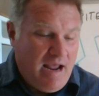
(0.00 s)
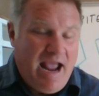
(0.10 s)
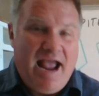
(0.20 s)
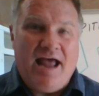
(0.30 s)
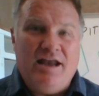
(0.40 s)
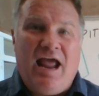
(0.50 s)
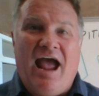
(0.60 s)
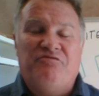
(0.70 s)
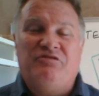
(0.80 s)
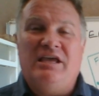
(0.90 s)
And
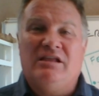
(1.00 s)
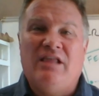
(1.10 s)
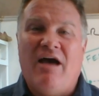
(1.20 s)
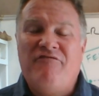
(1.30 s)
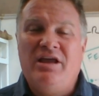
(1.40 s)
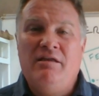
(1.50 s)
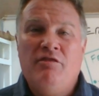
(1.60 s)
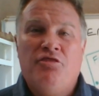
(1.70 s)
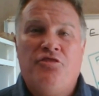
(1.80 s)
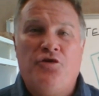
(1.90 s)
at the
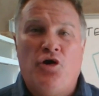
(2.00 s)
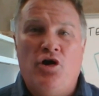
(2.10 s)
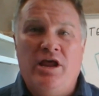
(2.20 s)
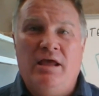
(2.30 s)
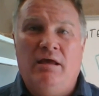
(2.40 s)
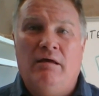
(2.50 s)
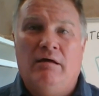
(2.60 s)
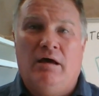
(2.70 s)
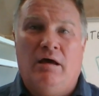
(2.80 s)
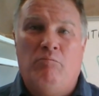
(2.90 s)
11:30
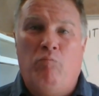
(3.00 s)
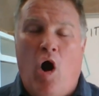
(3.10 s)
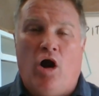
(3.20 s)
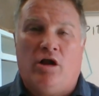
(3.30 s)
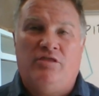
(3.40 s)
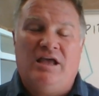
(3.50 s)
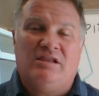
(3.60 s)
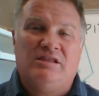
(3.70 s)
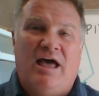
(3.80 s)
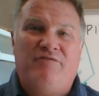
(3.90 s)
mark, the
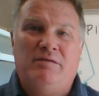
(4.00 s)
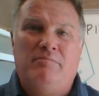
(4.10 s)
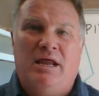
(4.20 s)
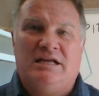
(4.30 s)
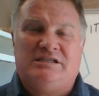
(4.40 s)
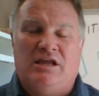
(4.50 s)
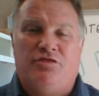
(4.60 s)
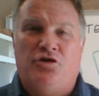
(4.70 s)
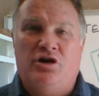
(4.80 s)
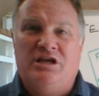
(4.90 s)
11 minutes and
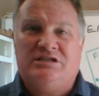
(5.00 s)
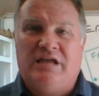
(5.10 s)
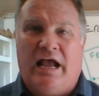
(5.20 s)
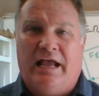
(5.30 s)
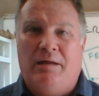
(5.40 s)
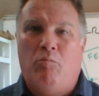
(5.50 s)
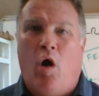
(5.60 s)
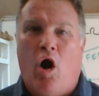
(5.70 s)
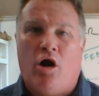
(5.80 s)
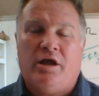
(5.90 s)
30-second
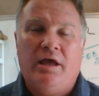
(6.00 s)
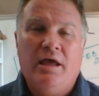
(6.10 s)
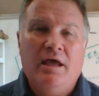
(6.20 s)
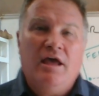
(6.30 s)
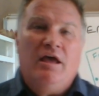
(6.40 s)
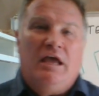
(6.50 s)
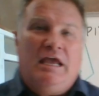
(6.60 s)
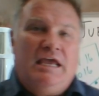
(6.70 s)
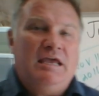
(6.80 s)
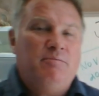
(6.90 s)
mark,
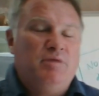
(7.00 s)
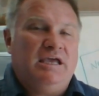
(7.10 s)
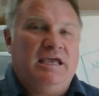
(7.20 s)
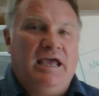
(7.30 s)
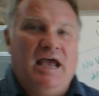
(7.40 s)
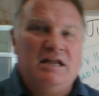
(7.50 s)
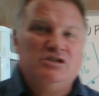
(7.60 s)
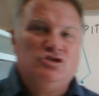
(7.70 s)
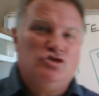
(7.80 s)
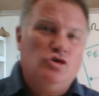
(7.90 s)
he
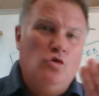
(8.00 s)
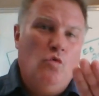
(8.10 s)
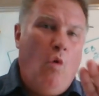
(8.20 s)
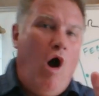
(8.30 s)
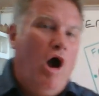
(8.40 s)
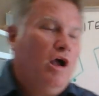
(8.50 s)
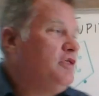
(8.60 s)
begins to walk